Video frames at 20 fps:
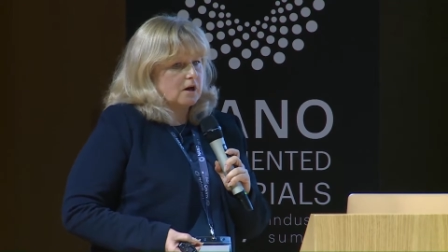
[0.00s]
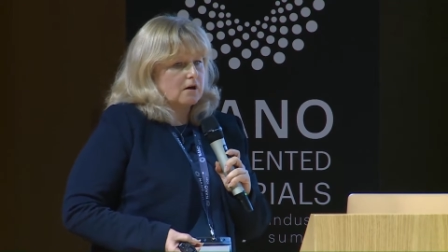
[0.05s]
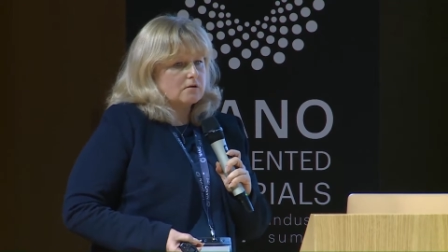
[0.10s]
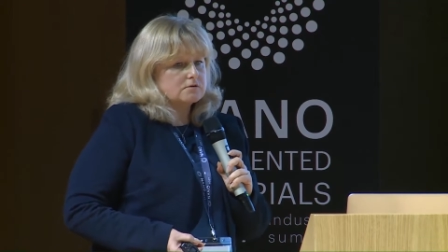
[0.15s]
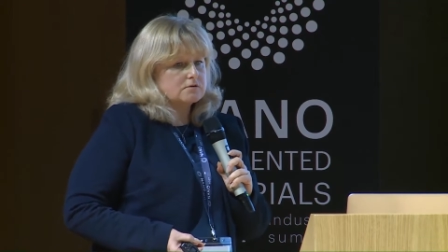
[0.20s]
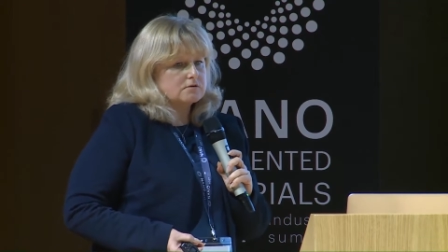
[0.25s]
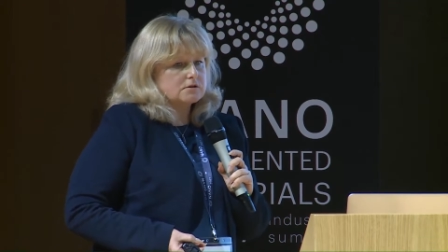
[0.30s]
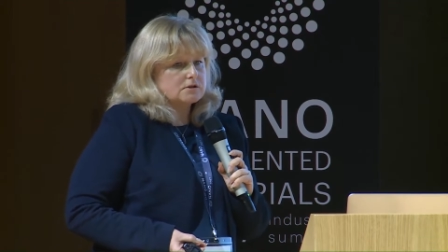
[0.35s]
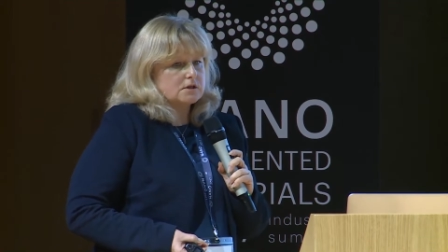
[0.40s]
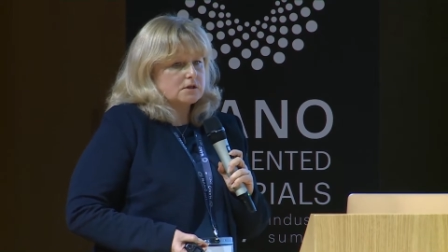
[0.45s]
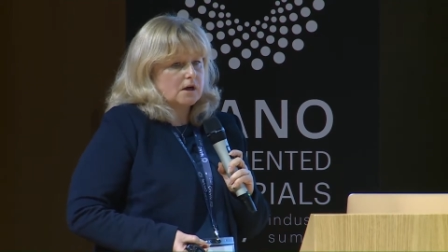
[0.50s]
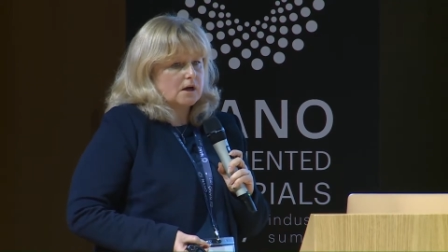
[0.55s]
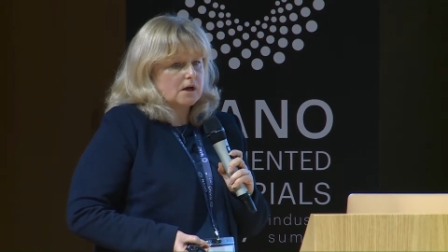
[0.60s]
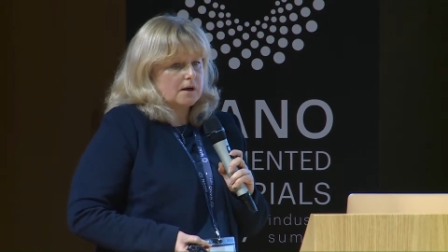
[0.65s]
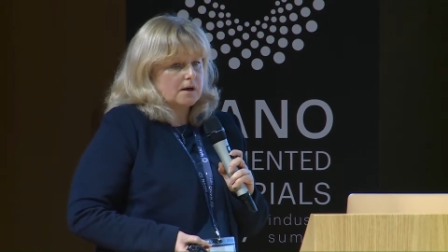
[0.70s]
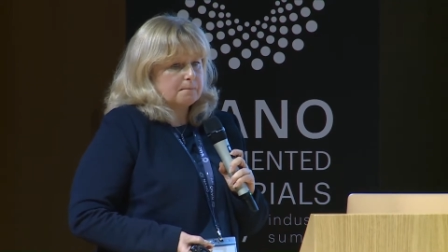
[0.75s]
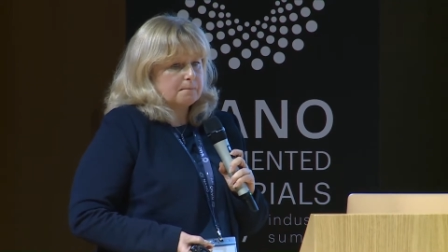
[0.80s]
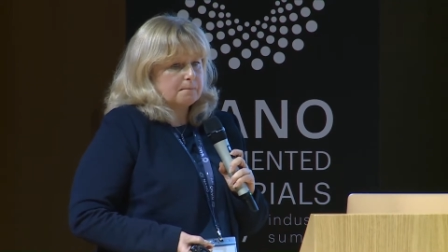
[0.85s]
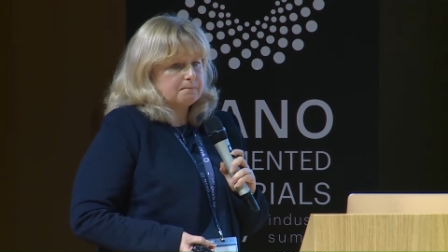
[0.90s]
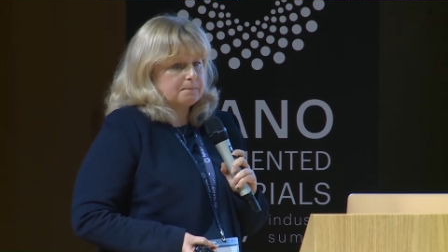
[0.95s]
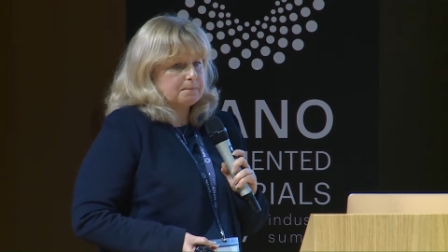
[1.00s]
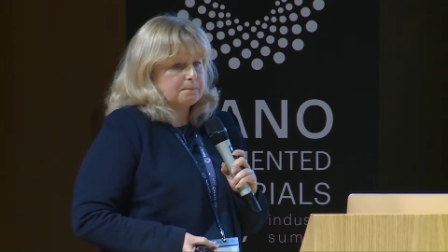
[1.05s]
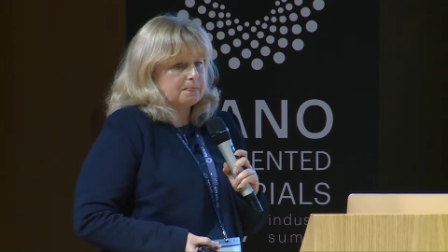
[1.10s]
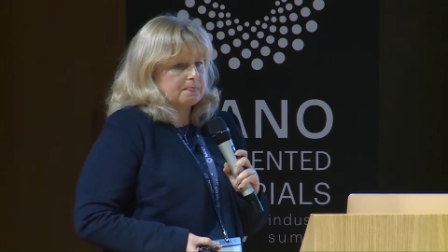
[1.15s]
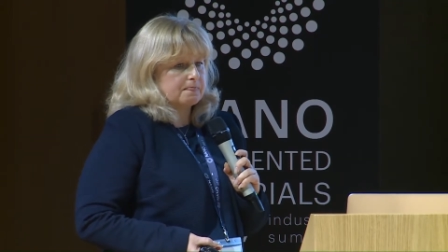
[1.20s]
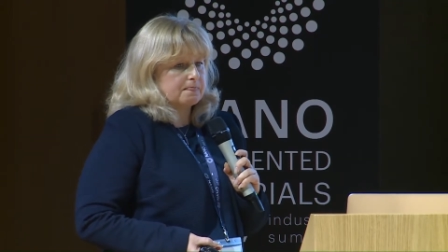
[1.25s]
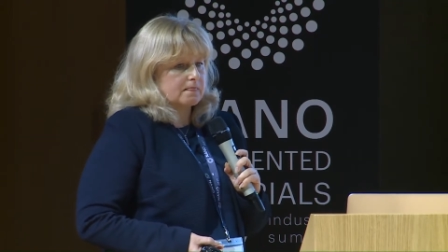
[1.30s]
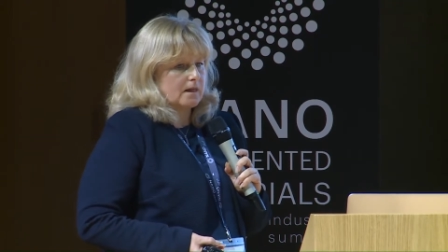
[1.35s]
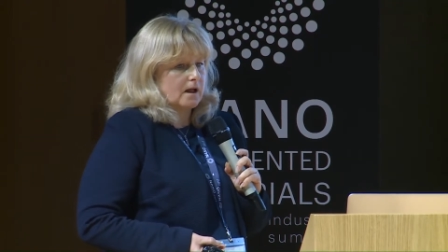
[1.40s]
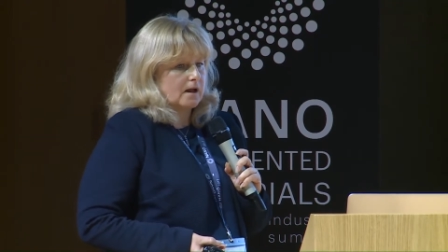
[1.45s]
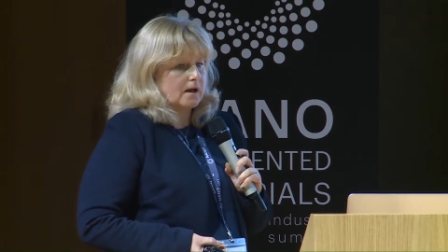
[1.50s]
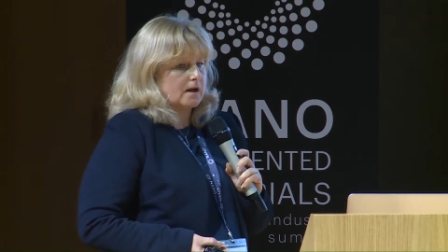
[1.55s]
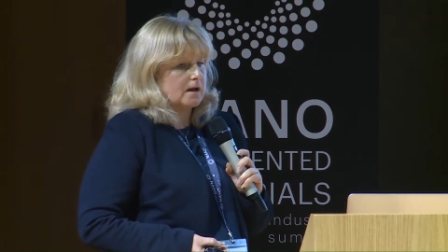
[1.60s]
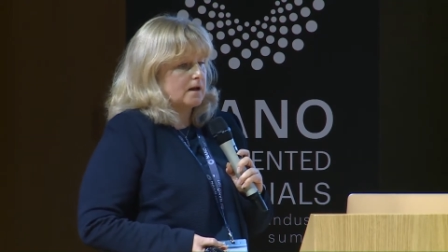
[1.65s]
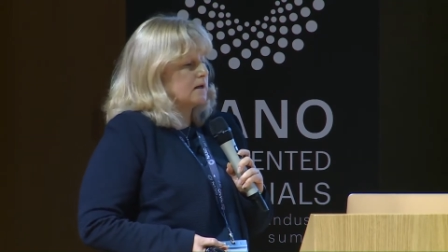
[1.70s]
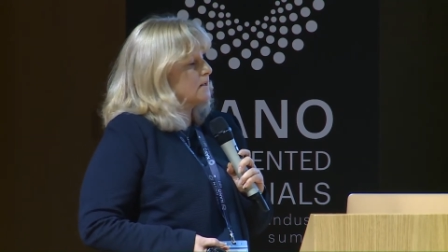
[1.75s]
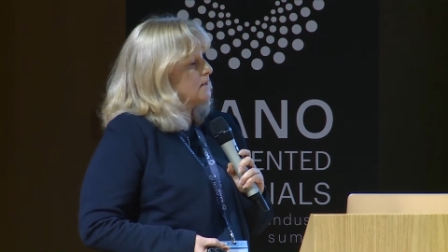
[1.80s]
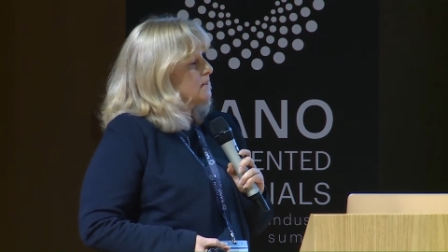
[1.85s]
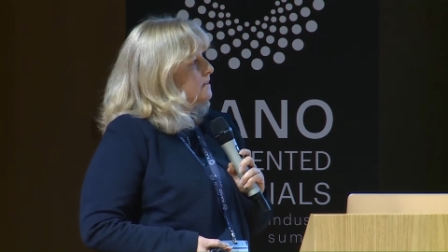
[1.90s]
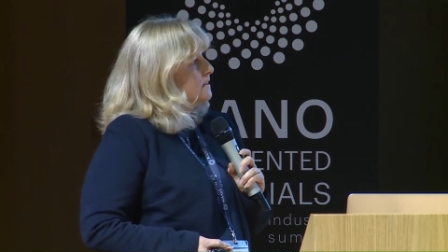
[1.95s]
because um,
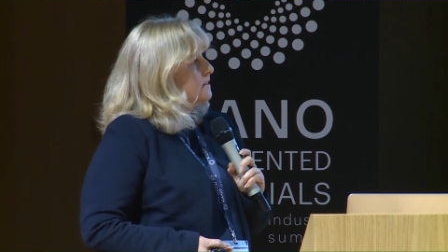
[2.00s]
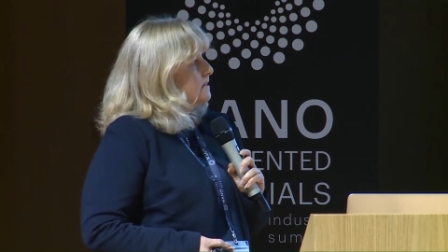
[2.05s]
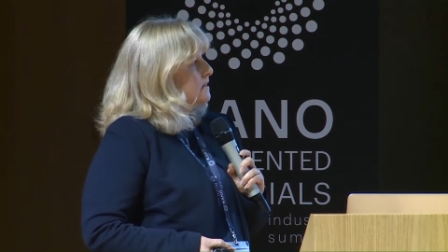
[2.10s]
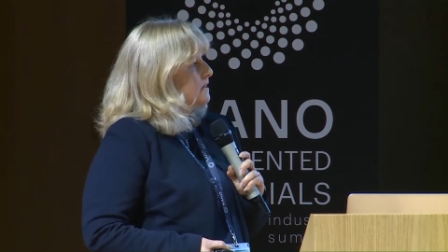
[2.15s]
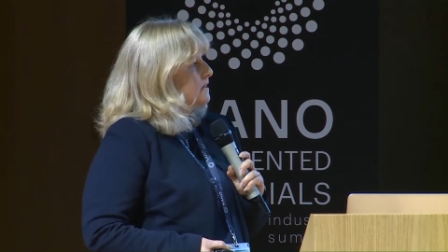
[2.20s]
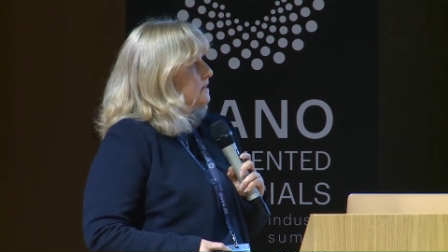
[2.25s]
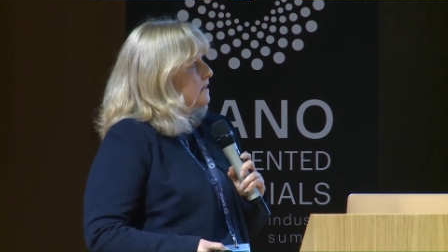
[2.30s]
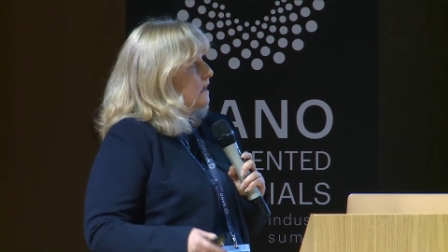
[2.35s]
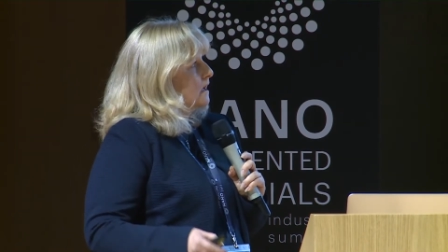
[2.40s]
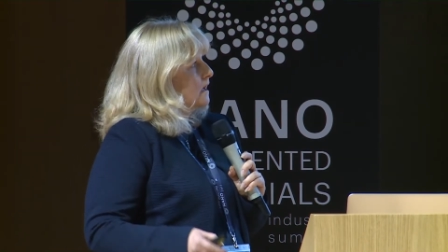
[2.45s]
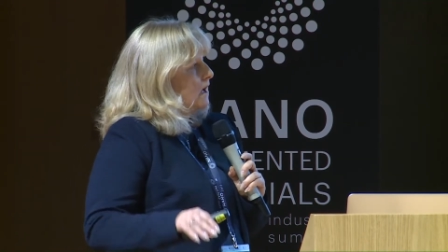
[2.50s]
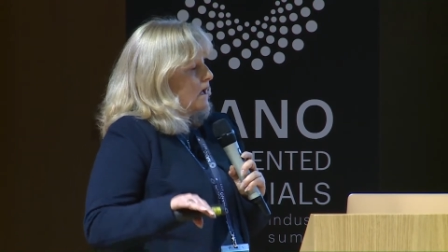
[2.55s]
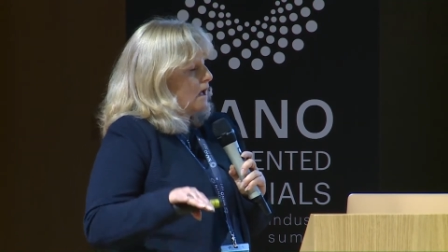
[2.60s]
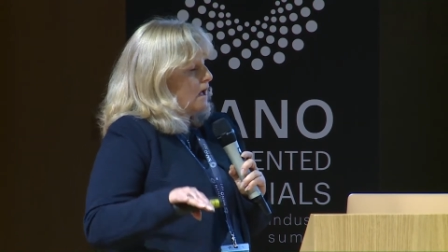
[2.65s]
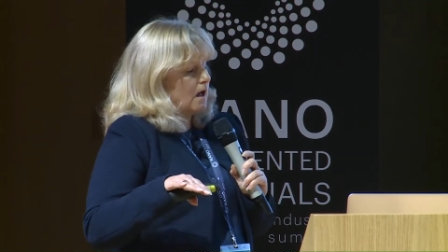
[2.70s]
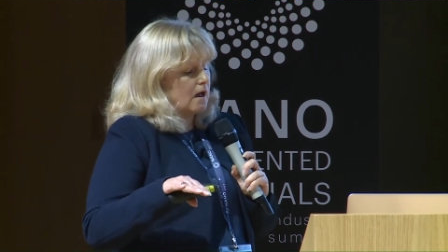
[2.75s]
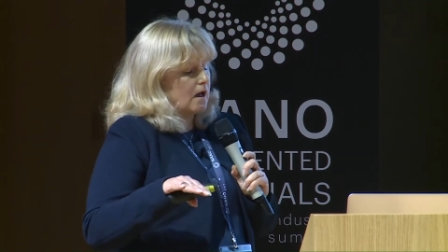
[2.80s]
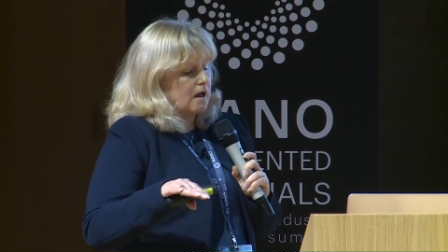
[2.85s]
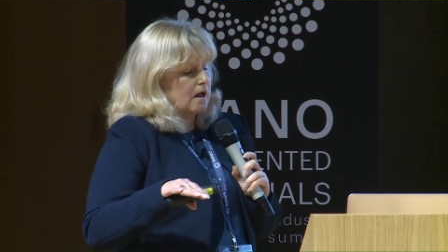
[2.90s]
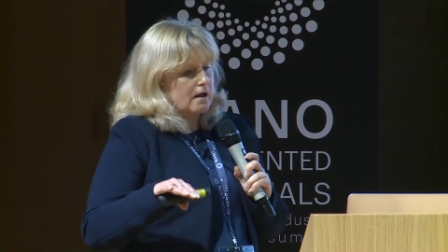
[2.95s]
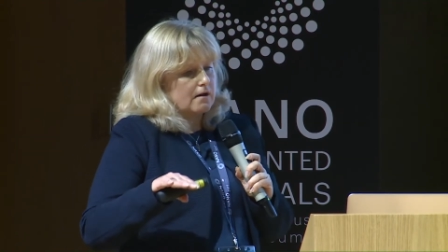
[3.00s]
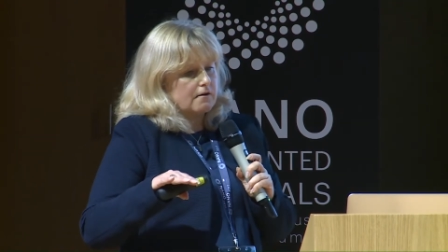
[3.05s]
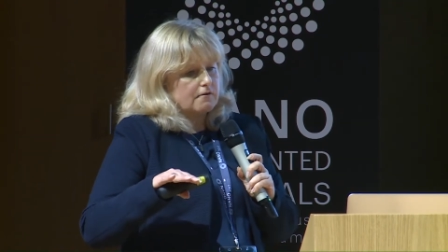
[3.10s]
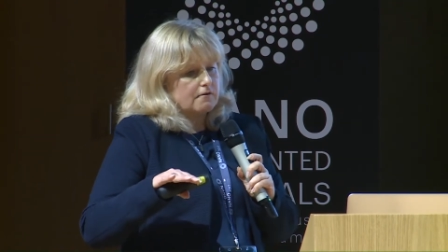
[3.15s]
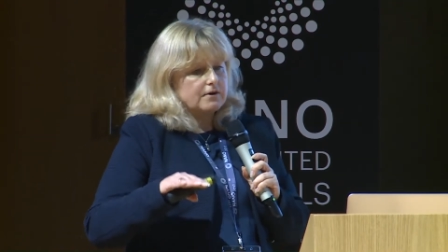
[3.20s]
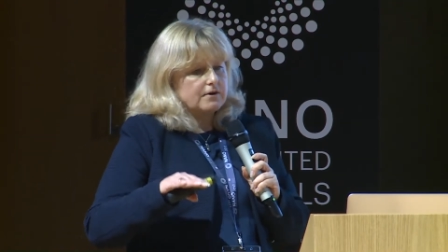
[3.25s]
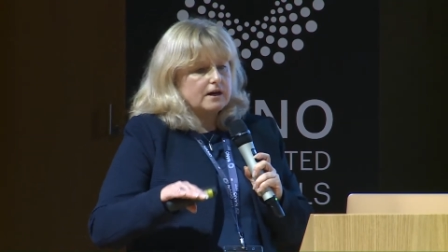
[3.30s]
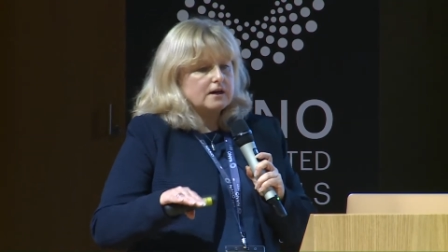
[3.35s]
uh, the uh,